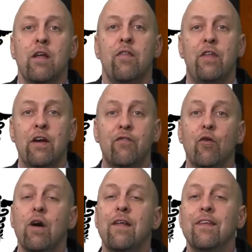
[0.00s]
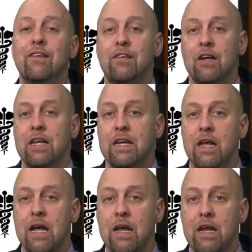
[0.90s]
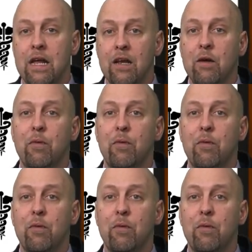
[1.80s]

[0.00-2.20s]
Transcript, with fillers: Therefore, in this study in, in Italy,